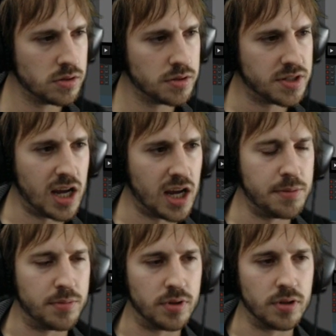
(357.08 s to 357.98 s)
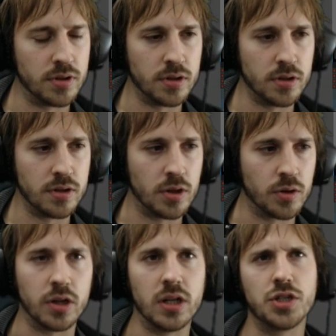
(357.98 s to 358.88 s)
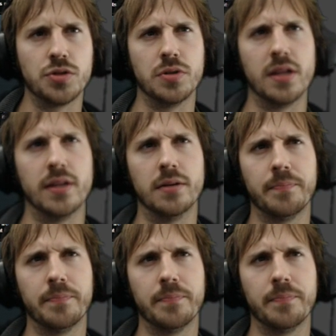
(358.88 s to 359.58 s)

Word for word: Simon. Okay, let's do that then.